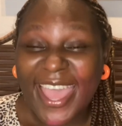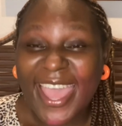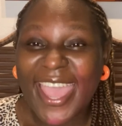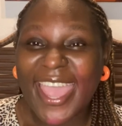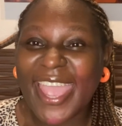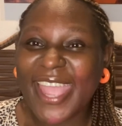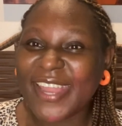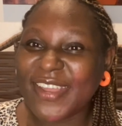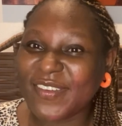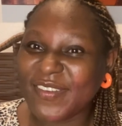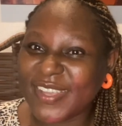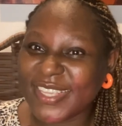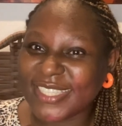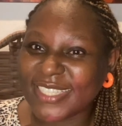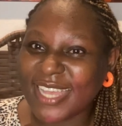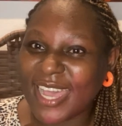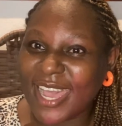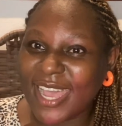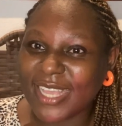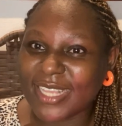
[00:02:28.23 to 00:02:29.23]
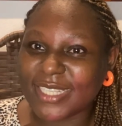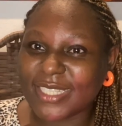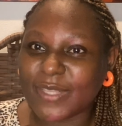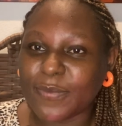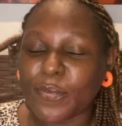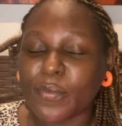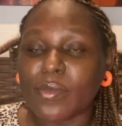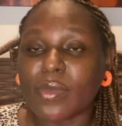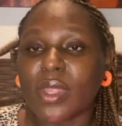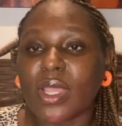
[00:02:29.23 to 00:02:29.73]
Anyways,
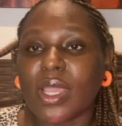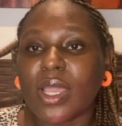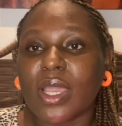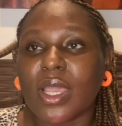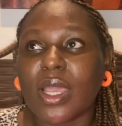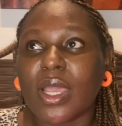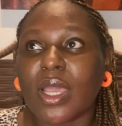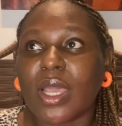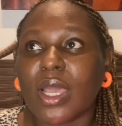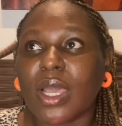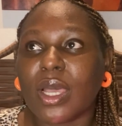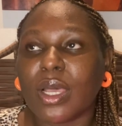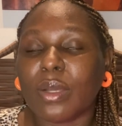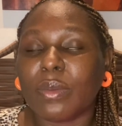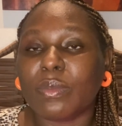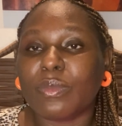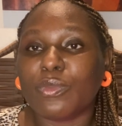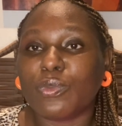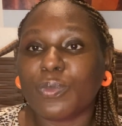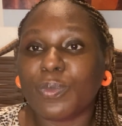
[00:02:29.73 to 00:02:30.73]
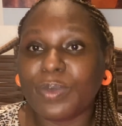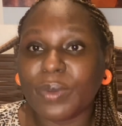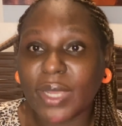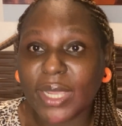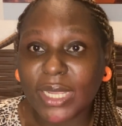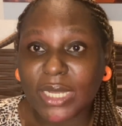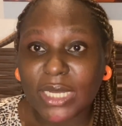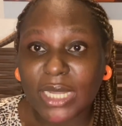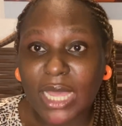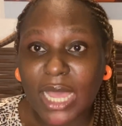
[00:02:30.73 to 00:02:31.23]
guys,
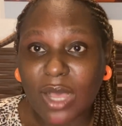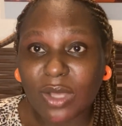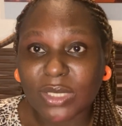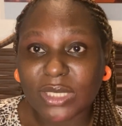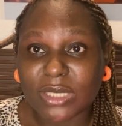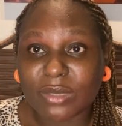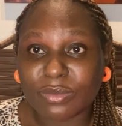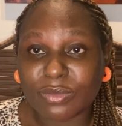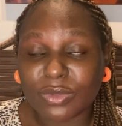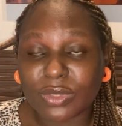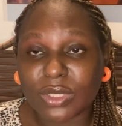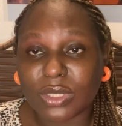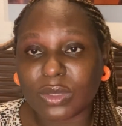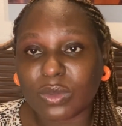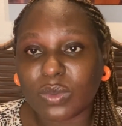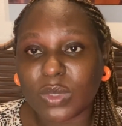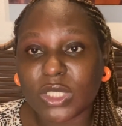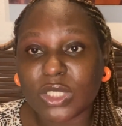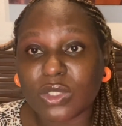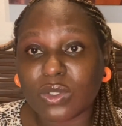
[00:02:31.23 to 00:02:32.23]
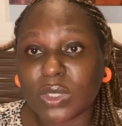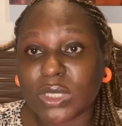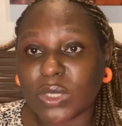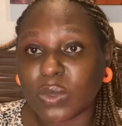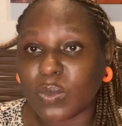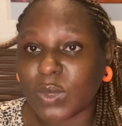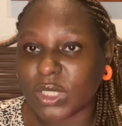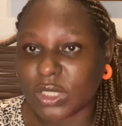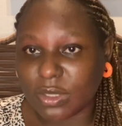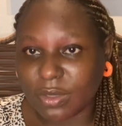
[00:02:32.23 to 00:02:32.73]
buying a house in Brazil is not a
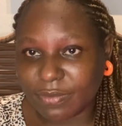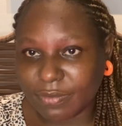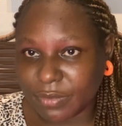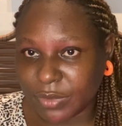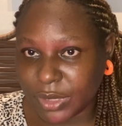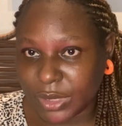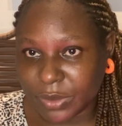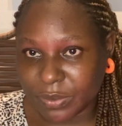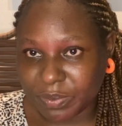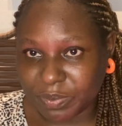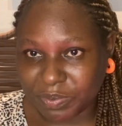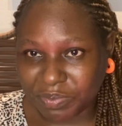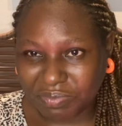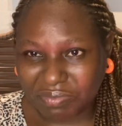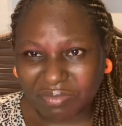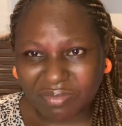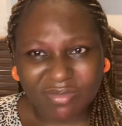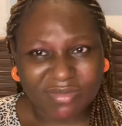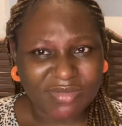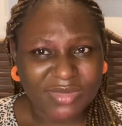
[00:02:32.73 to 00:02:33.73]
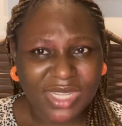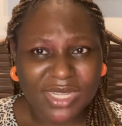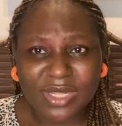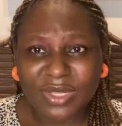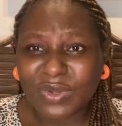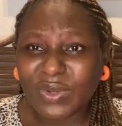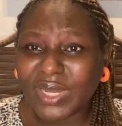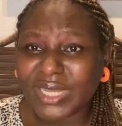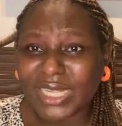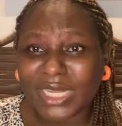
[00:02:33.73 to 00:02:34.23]
waste of money.
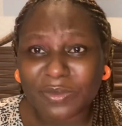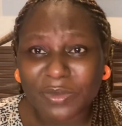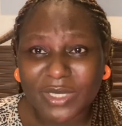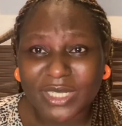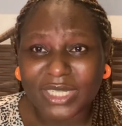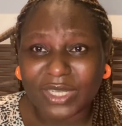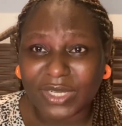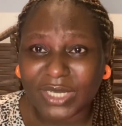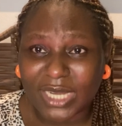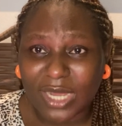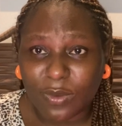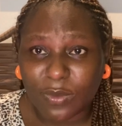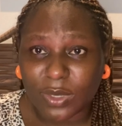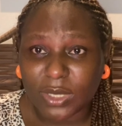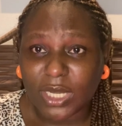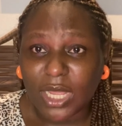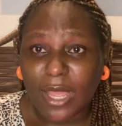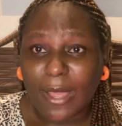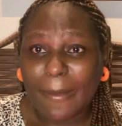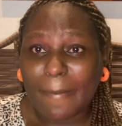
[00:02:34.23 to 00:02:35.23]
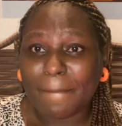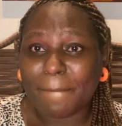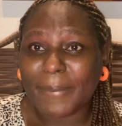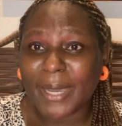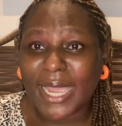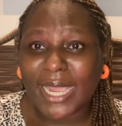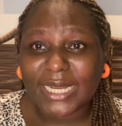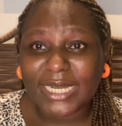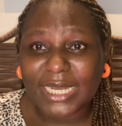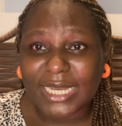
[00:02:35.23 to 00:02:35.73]
Don't let anybody tell you that one.
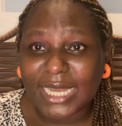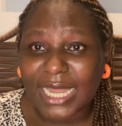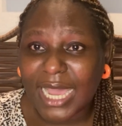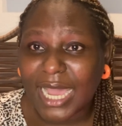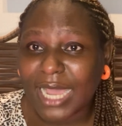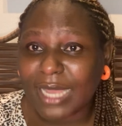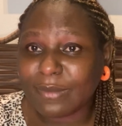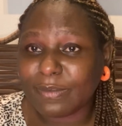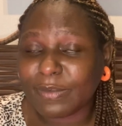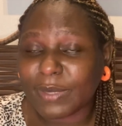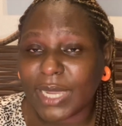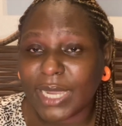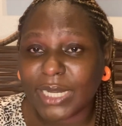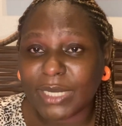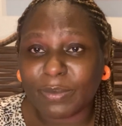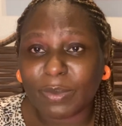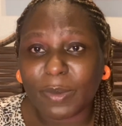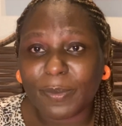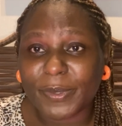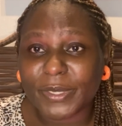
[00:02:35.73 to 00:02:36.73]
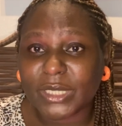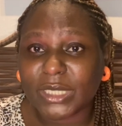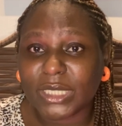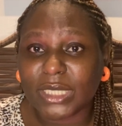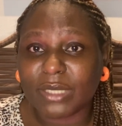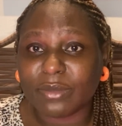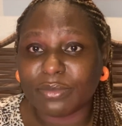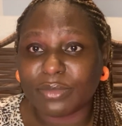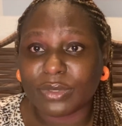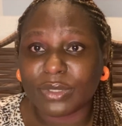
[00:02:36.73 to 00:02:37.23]
Buying a land, buying a
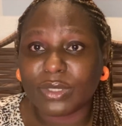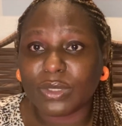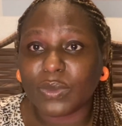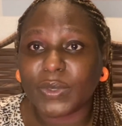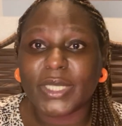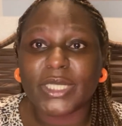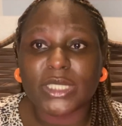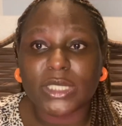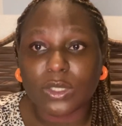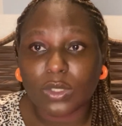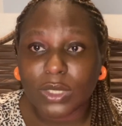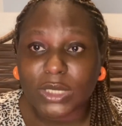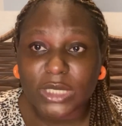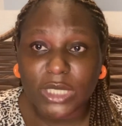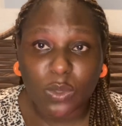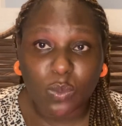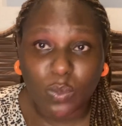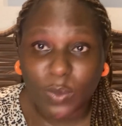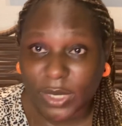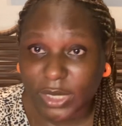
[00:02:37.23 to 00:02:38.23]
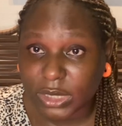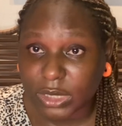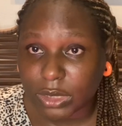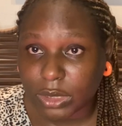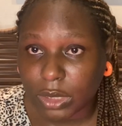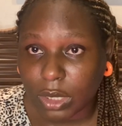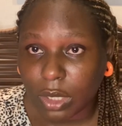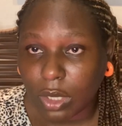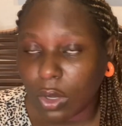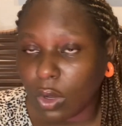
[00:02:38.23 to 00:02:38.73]
property in Brazil, it's not a
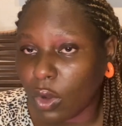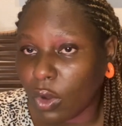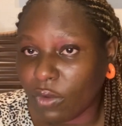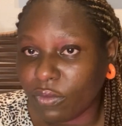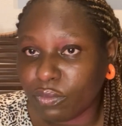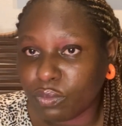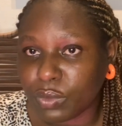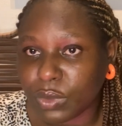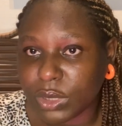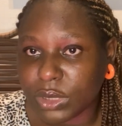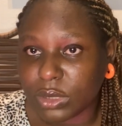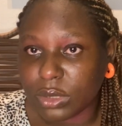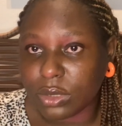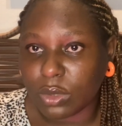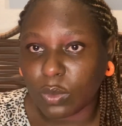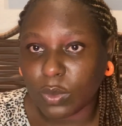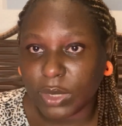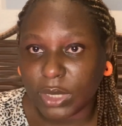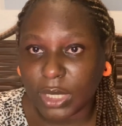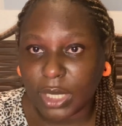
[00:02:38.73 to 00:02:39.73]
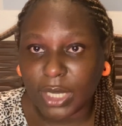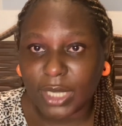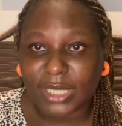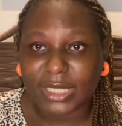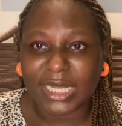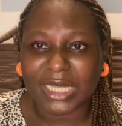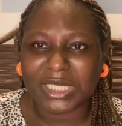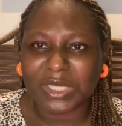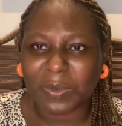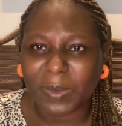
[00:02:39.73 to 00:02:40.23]
waste of money. Okay, it's
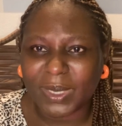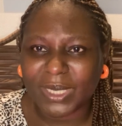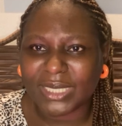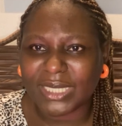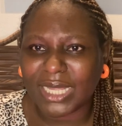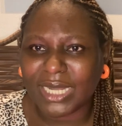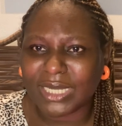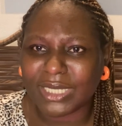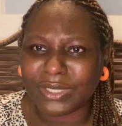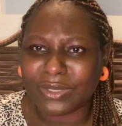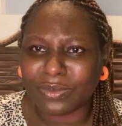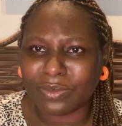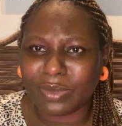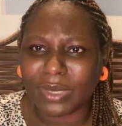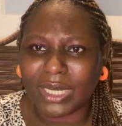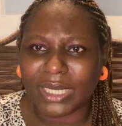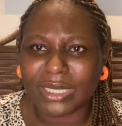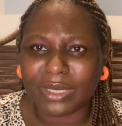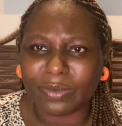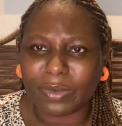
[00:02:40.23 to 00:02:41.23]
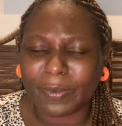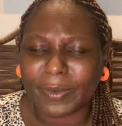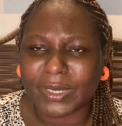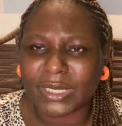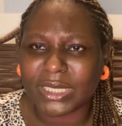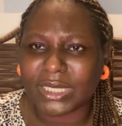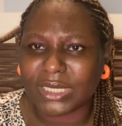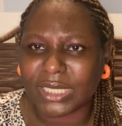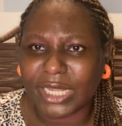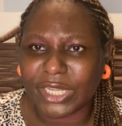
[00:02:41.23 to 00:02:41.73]
like somebody telling you buying a
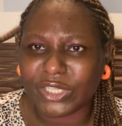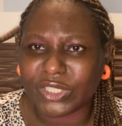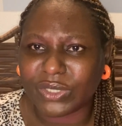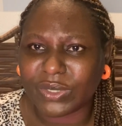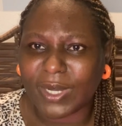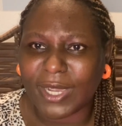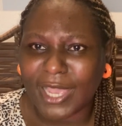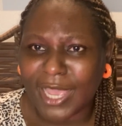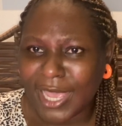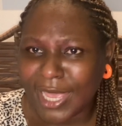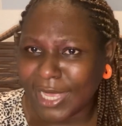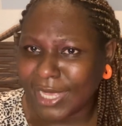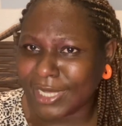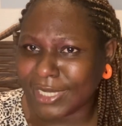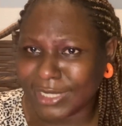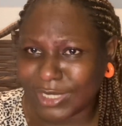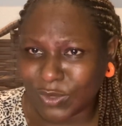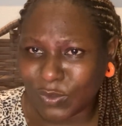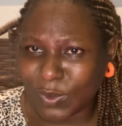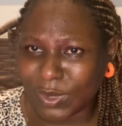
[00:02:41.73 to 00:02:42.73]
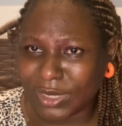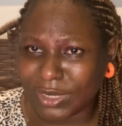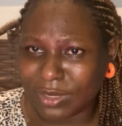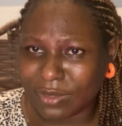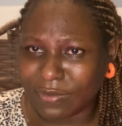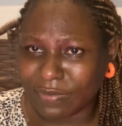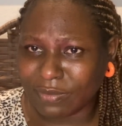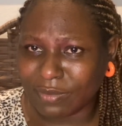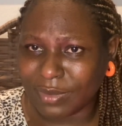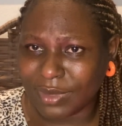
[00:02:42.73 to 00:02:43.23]
property in Nigeria is a waste
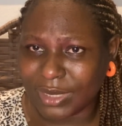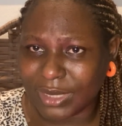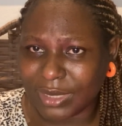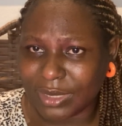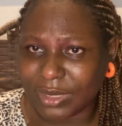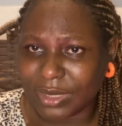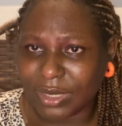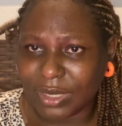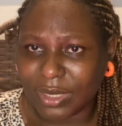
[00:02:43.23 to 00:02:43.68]
of money.